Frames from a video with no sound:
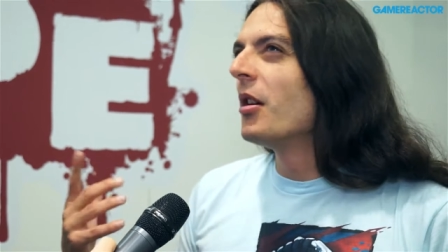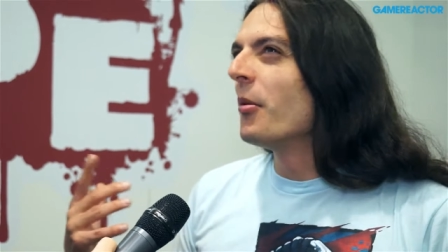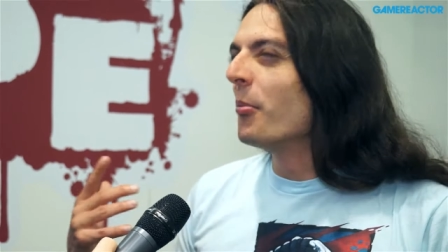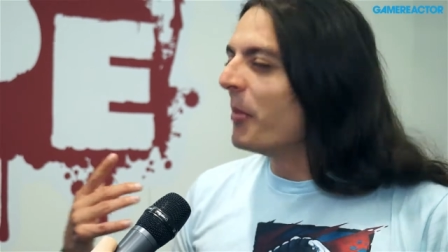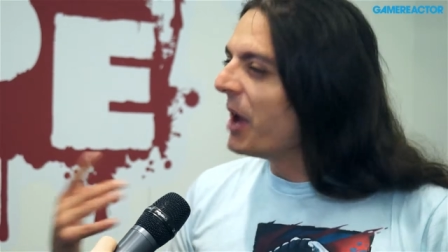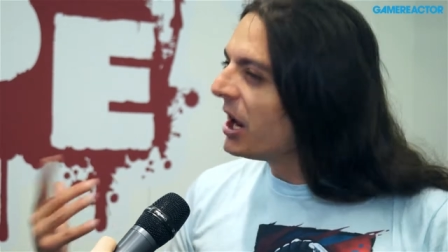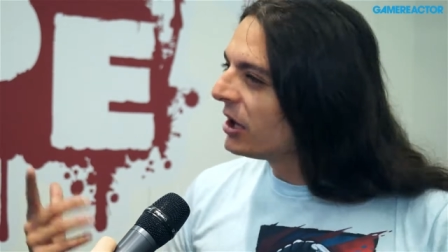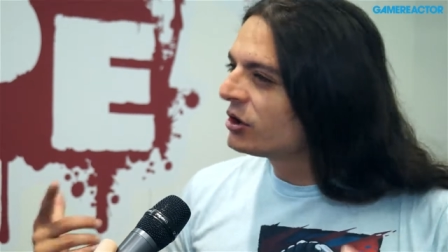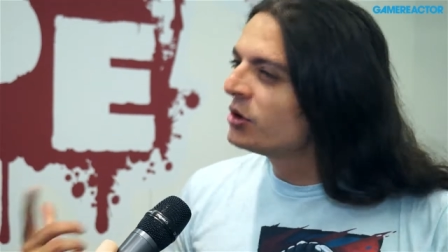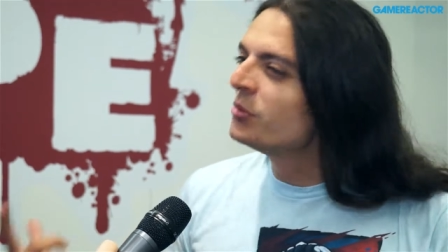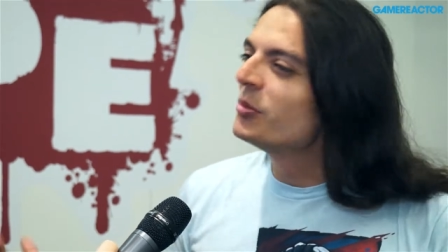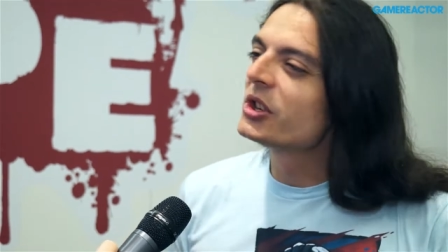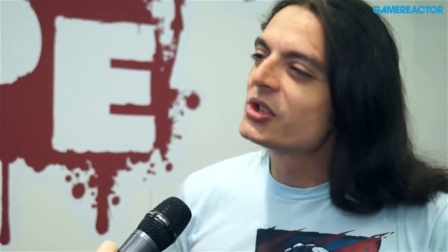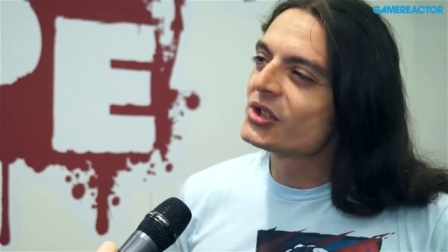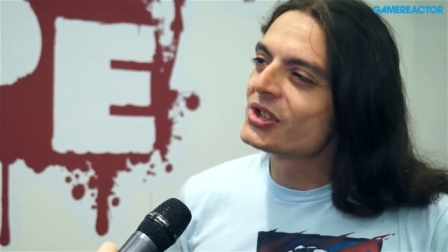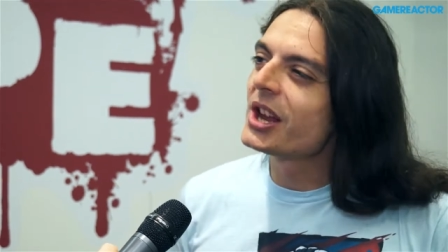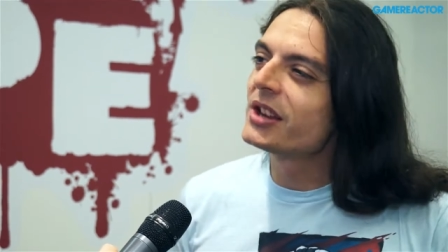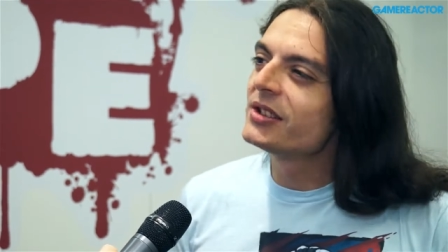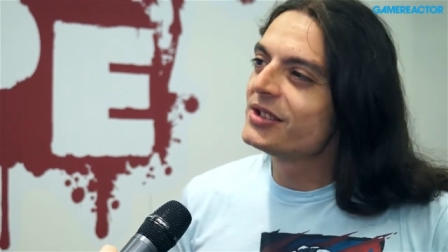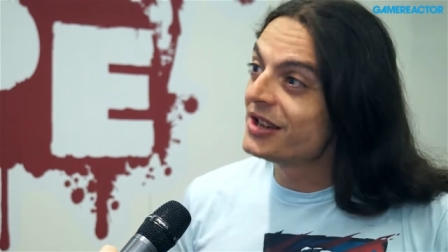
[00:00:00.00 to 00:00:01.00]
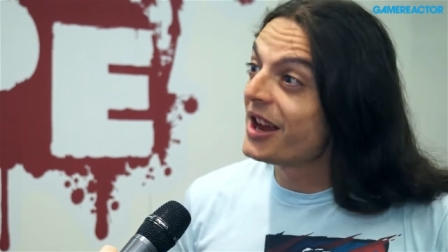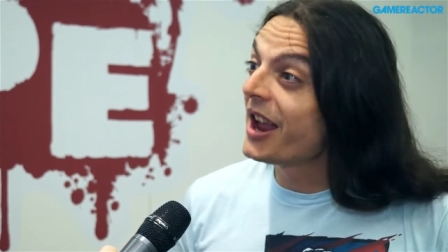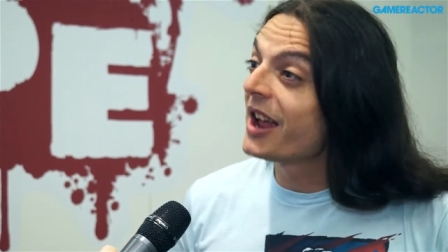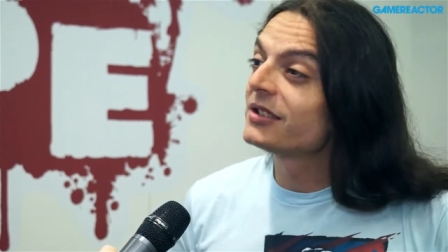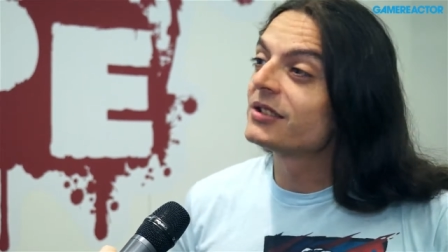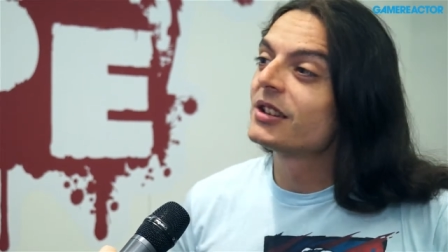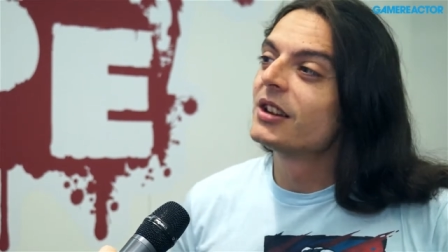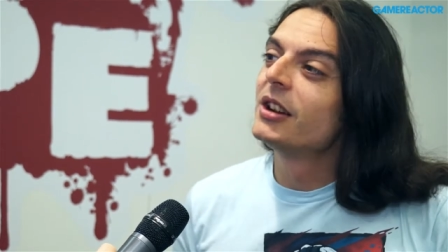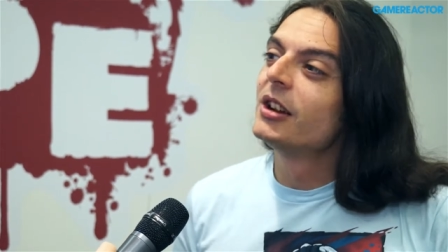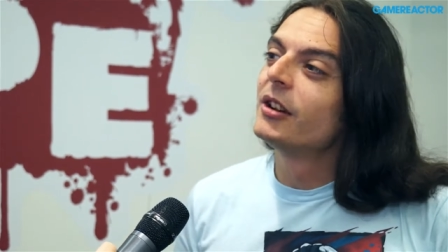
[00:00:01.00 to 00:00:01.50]
make too much sense
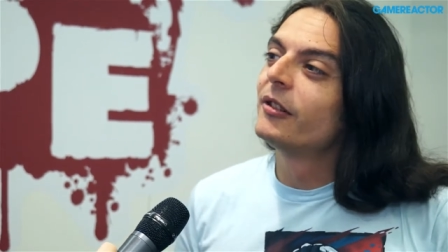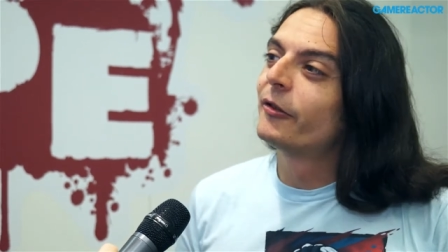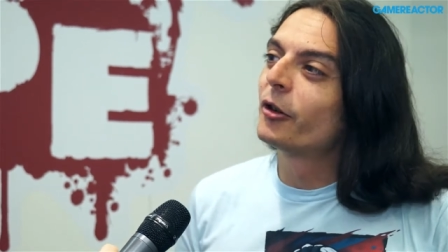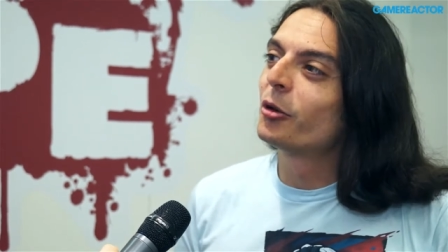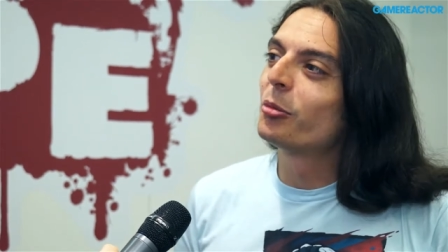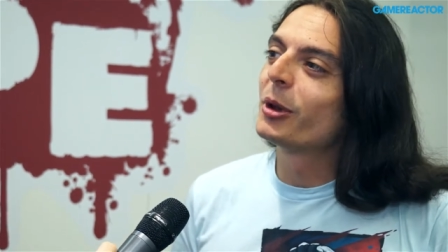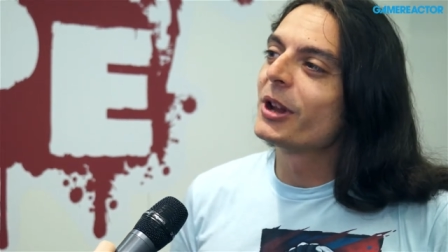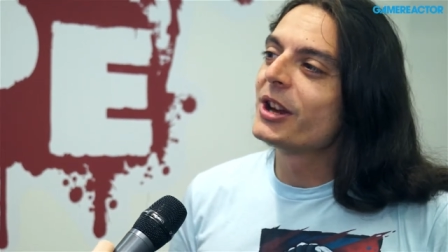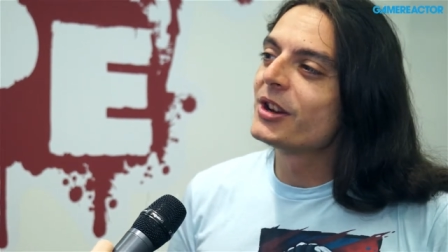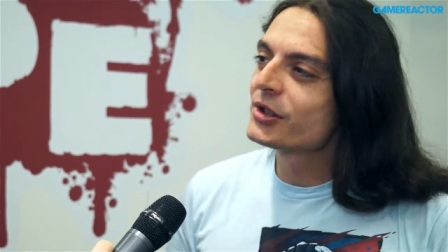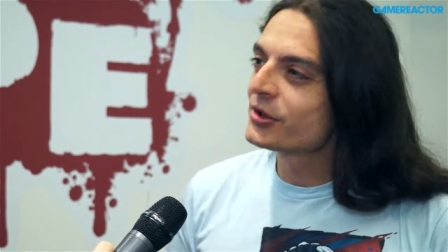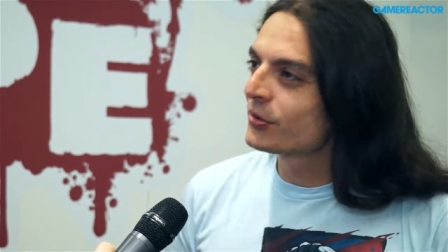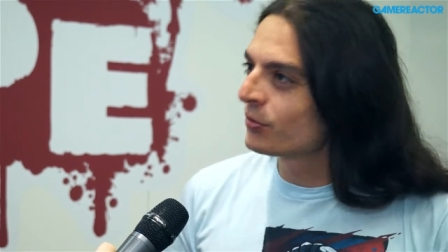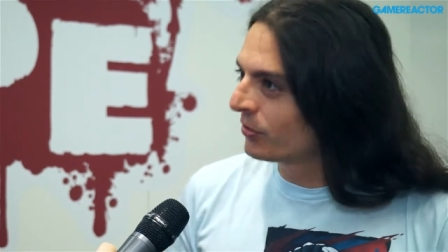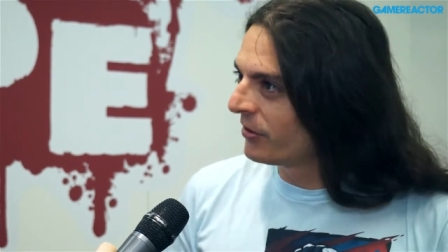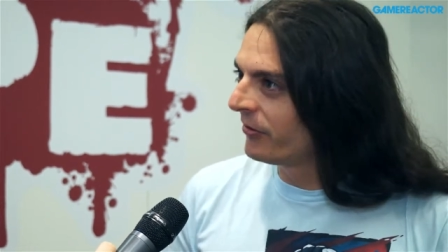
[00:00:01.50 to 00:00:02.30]
yet for players